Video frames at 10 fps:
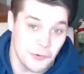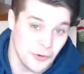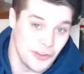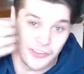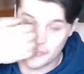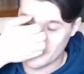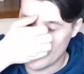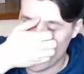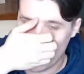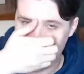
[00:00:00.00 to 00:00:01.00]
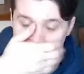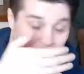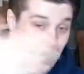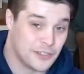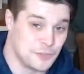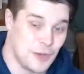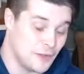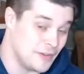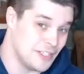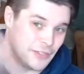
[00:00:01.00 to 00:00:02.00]
rolls. They land on the spot
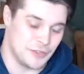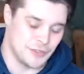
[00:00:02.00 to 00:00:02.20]
you need to